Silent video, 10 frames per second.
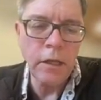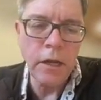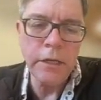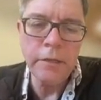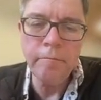
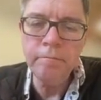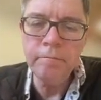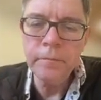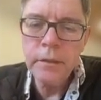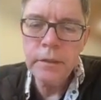slide.
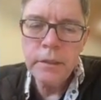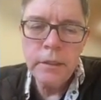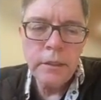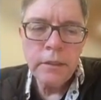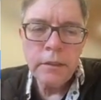
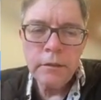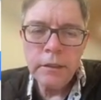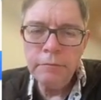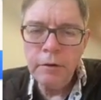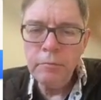
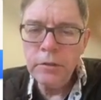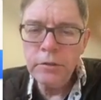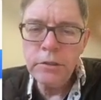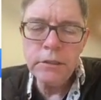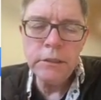If I want to